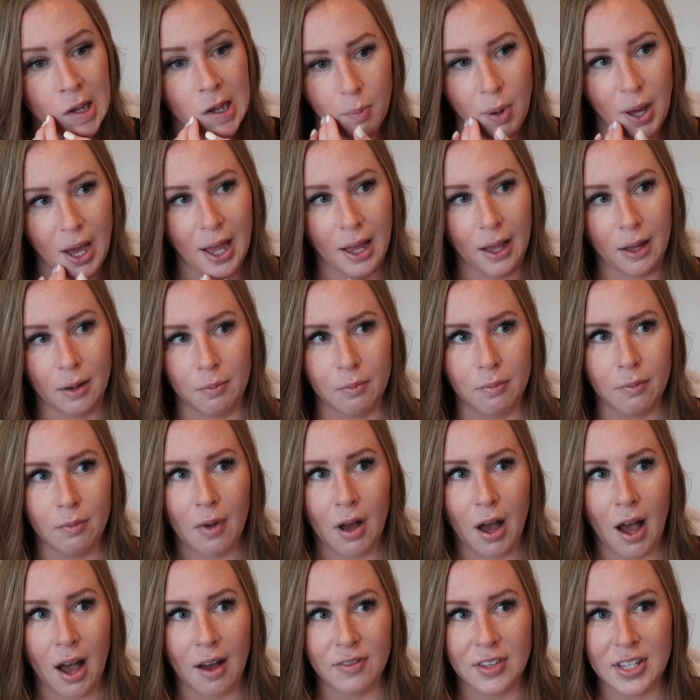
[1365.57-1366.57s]
But
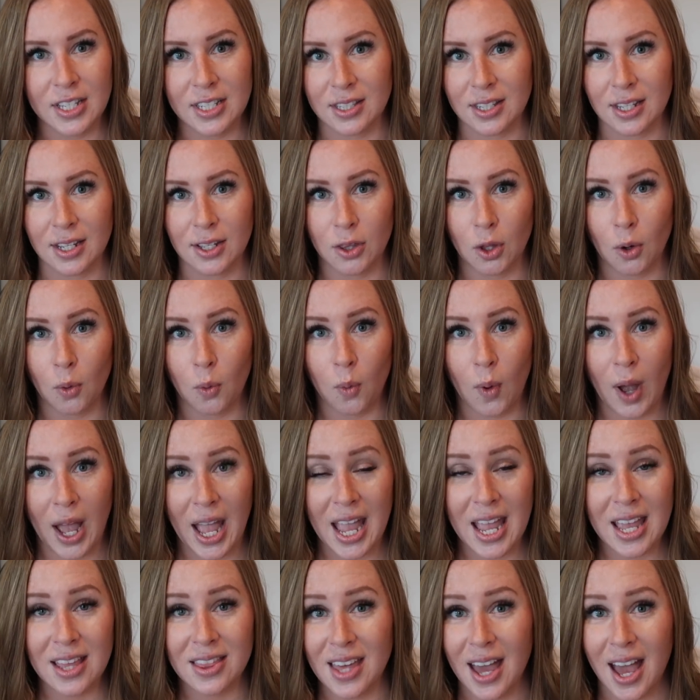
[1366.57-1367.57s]
obviously the
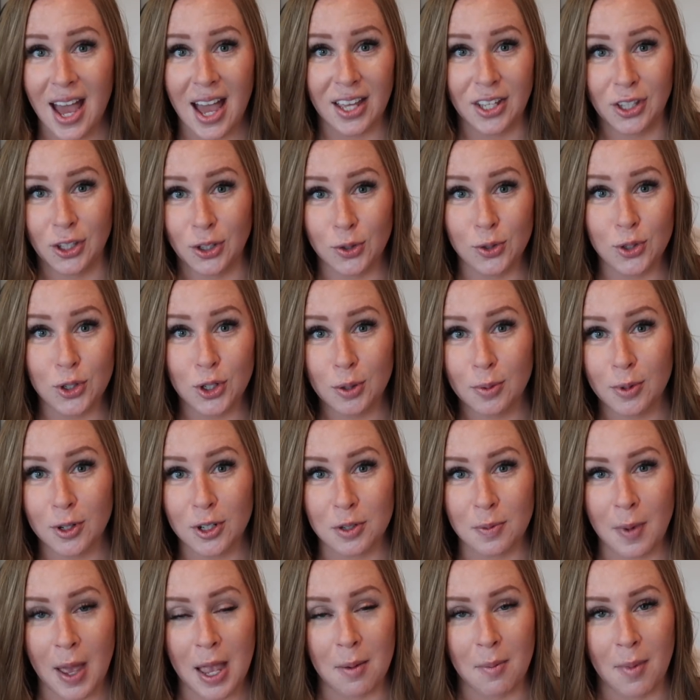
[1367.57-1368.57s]
way that
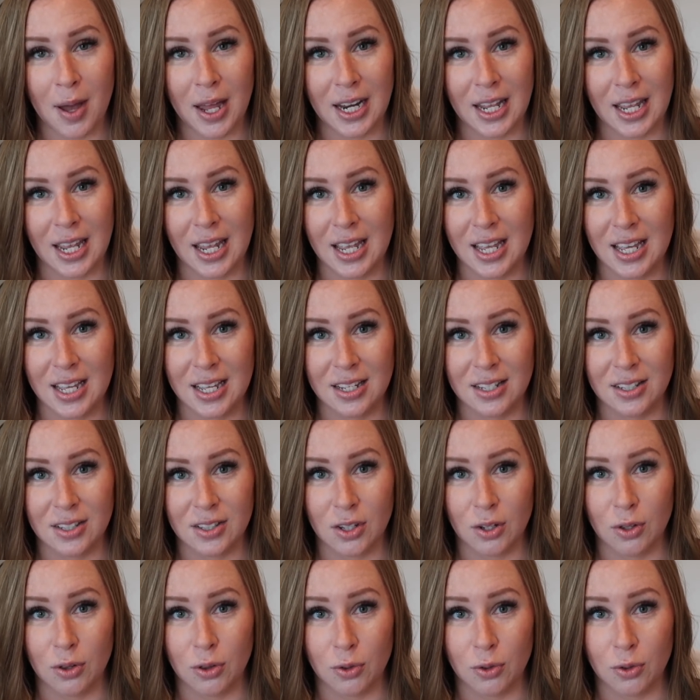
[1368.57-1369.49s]
YouTubers make money is